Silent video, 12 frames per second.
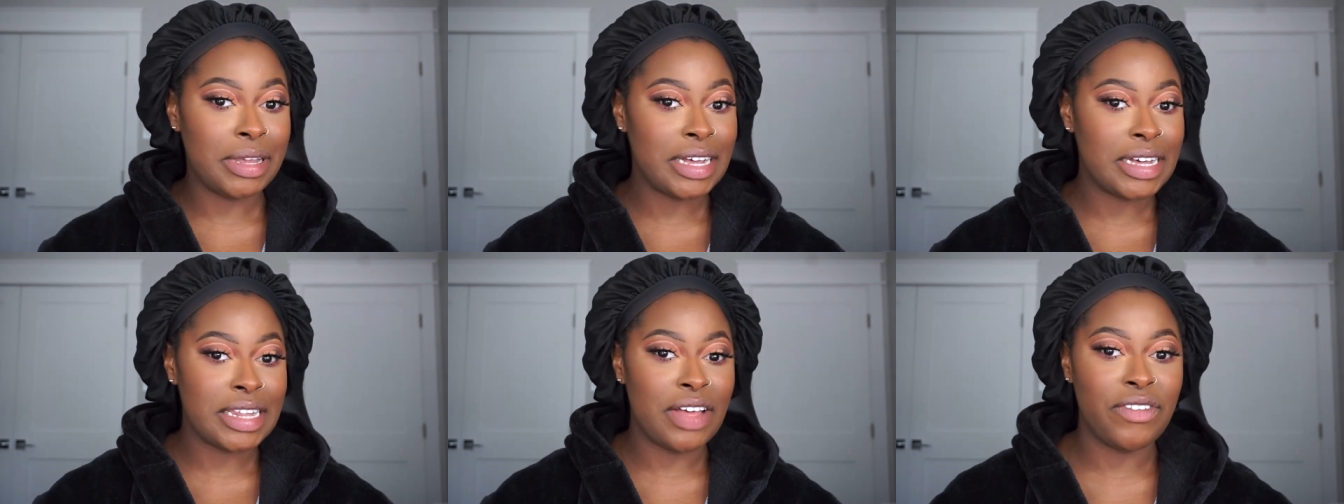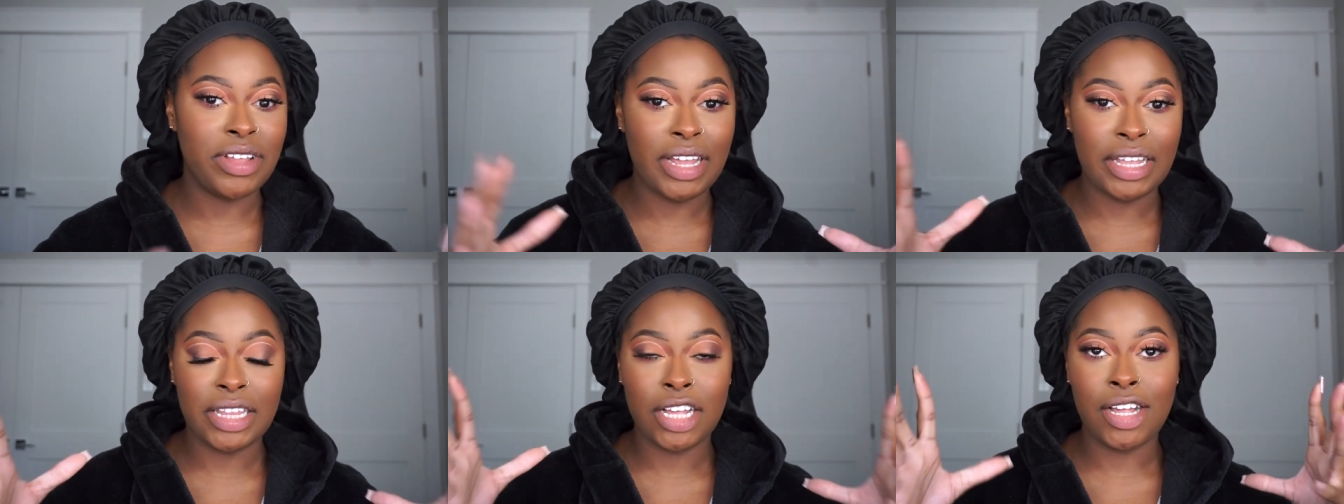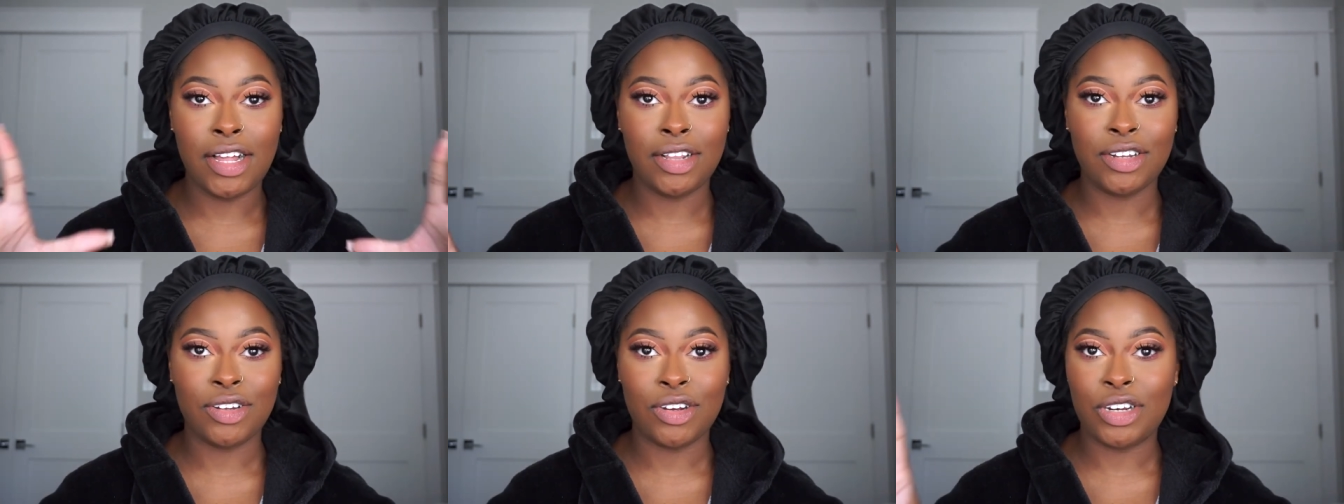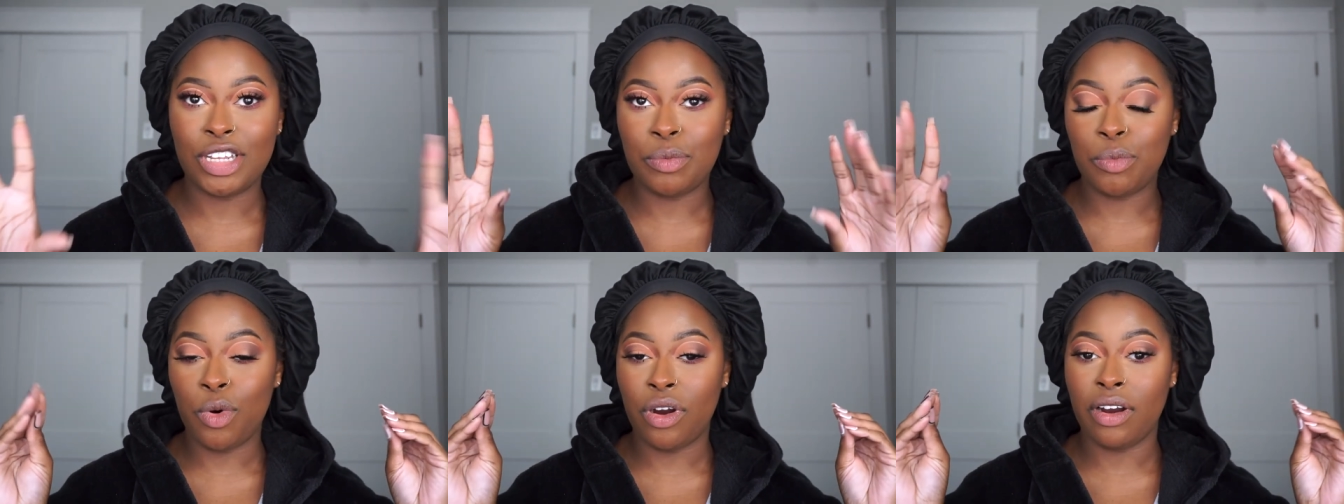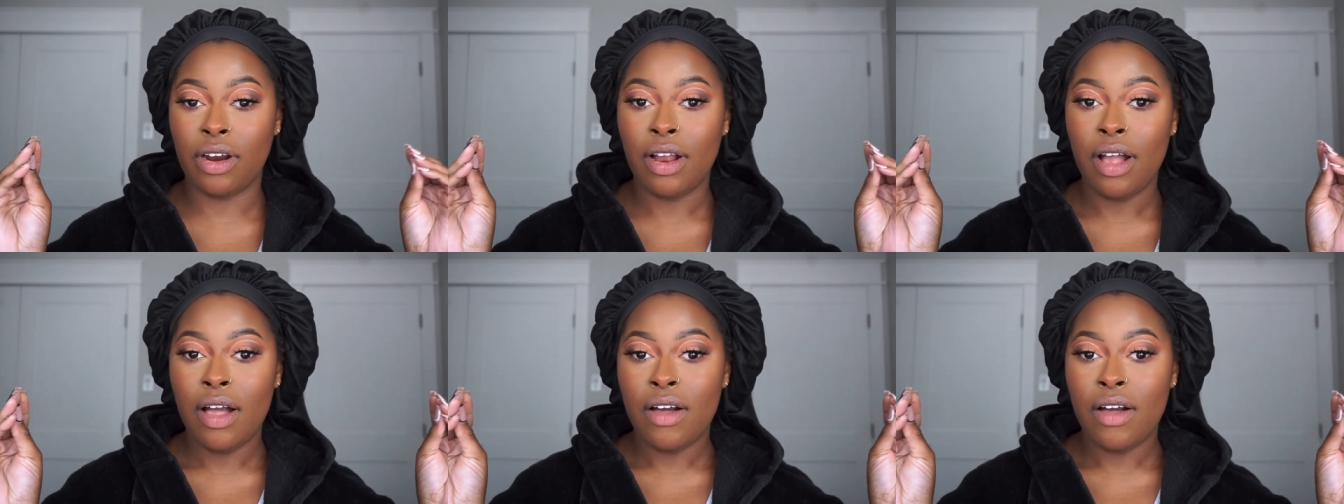because I feel like the colors are just more